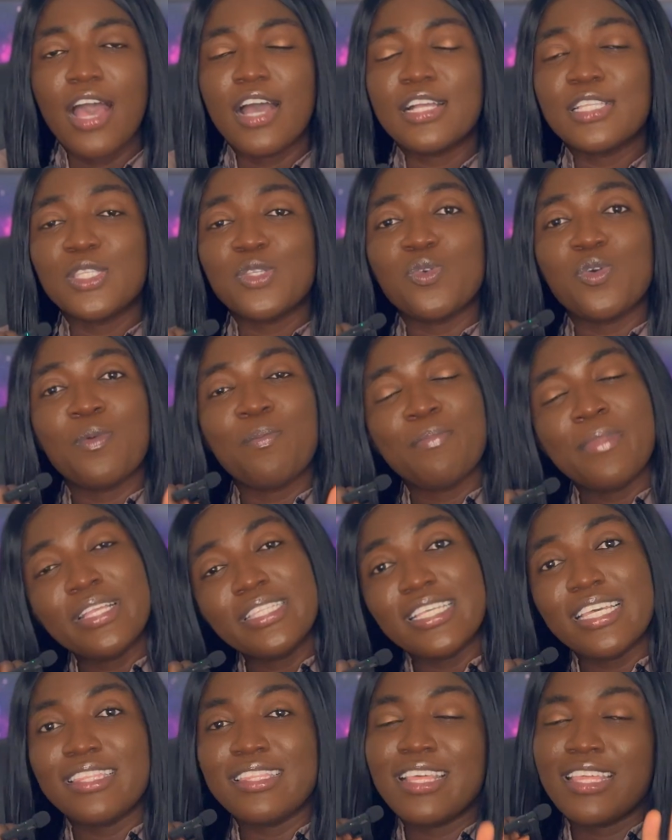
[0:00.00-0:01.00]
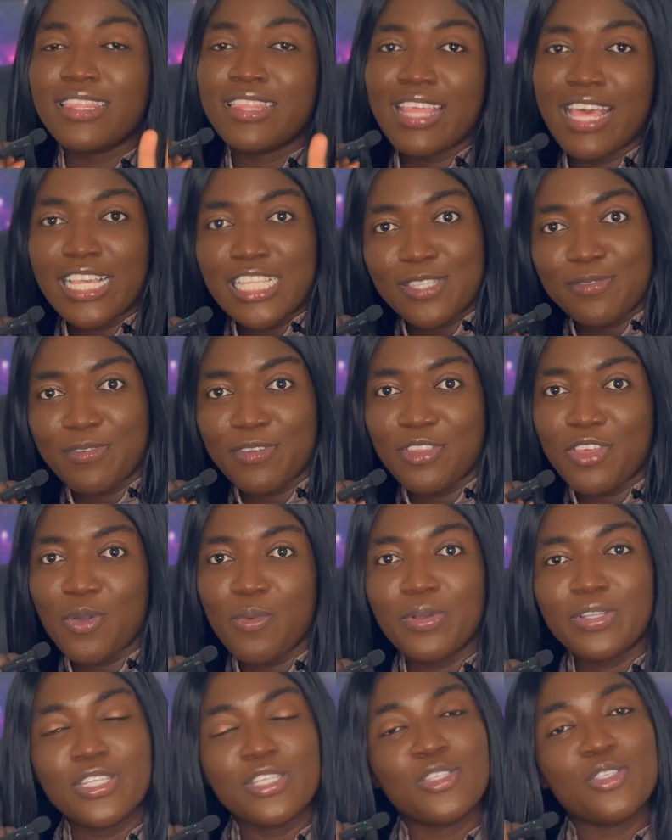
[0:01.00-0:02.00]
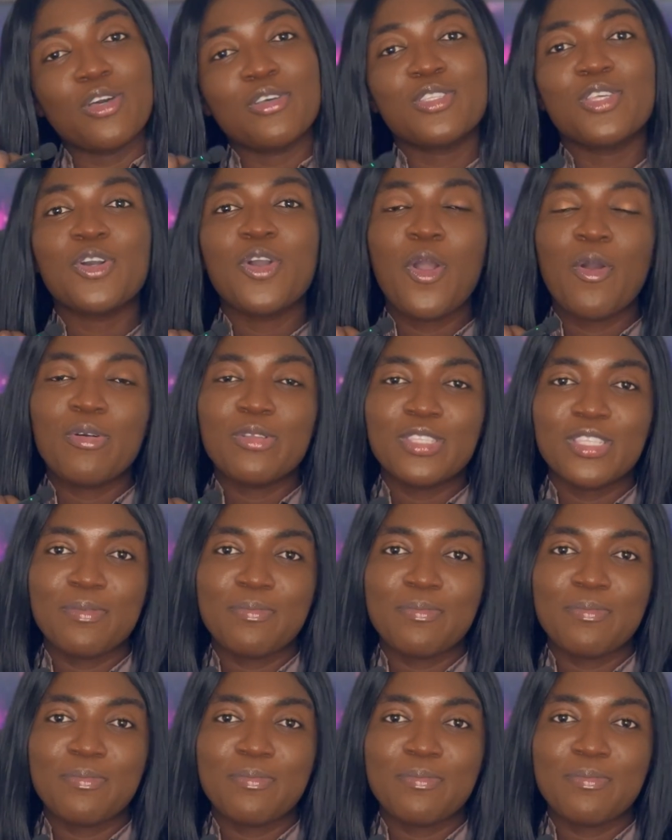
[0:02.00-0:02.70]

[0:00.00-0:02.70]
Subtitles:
Until we meet in the next video, which is also going